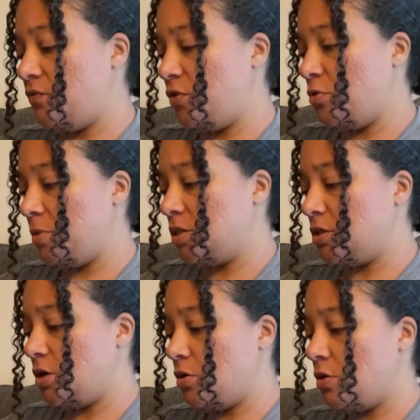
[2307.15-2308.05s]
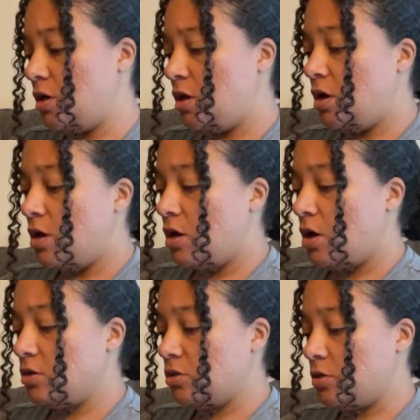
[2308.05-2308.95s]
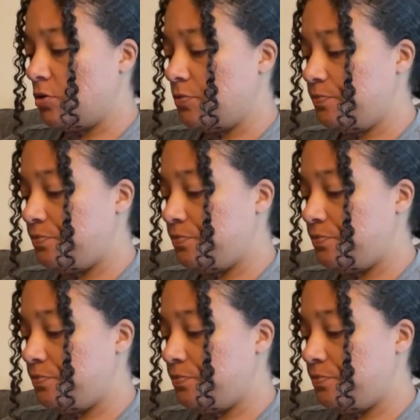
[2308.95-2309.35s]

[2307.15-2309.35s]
few months ago, also,